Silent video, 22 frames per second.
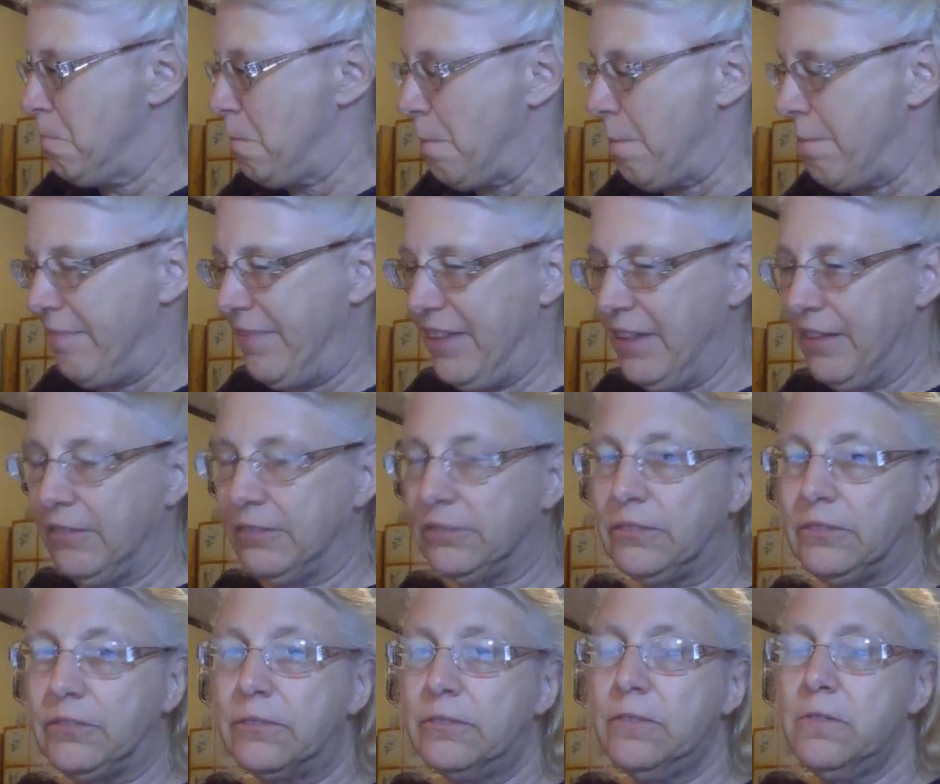of a different
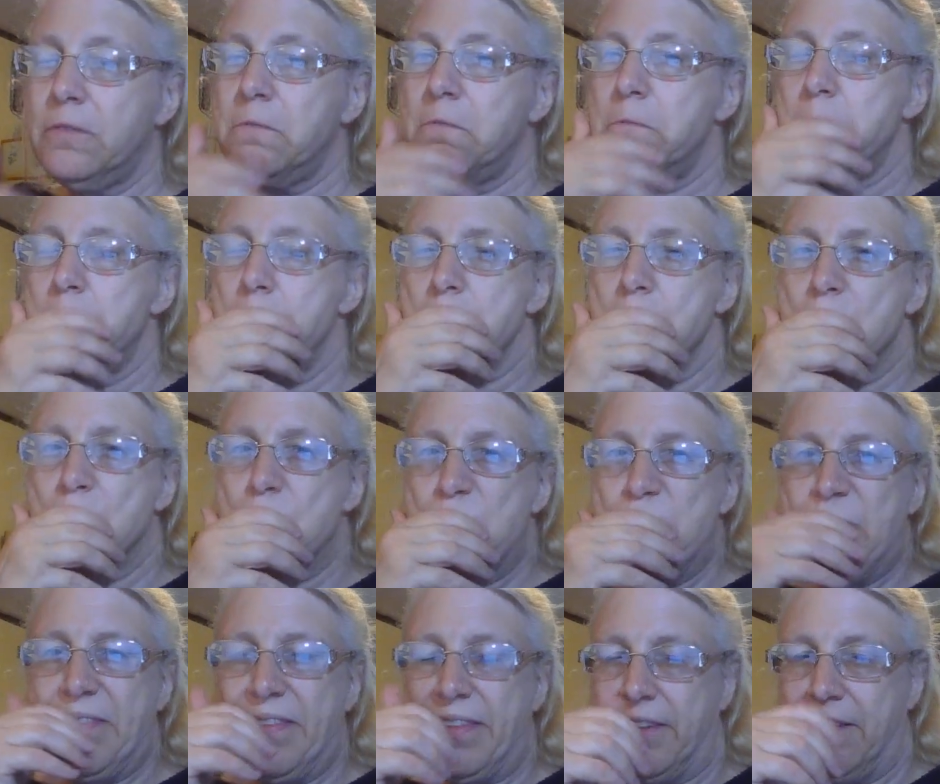person, but this person died
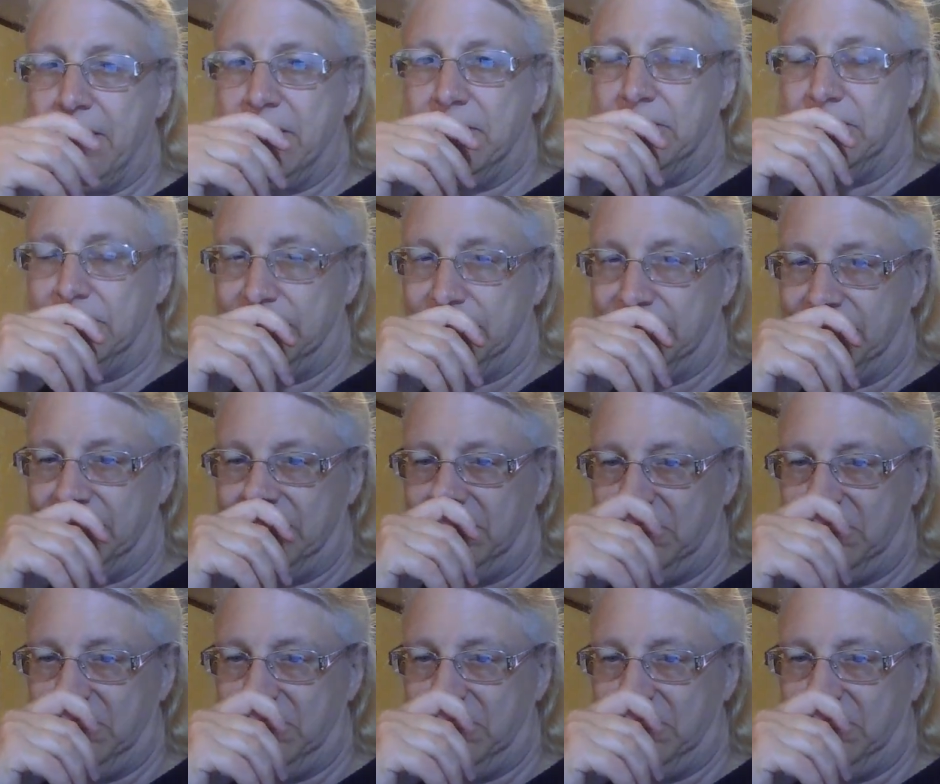from an abortion.